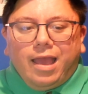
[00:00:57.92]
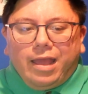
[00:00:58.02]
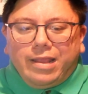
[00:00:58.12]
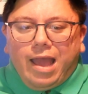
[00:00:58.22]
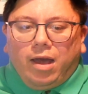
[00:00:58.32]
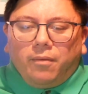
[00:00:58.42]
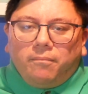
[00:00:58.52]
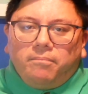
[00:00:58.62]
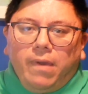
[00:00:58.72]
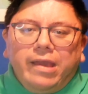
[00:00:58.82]

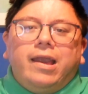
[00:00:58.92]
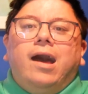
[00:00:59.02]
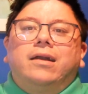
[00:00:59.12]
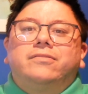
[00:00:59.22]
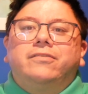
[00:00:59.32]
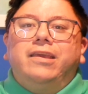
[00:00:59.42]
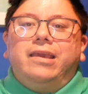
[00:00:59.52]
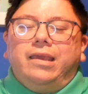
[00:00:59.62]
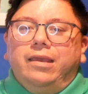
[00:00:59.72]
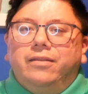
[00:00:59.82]
Now, Bengang's
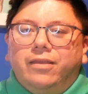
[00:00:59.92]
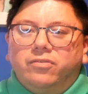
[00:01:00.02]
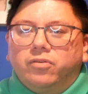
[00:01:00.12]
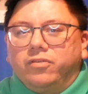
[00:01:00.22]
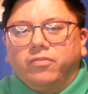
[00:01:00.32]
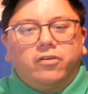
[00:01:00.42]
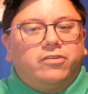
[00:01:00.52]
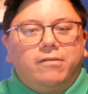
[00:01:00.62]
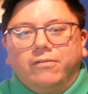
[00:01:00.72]
Tea, this was the first time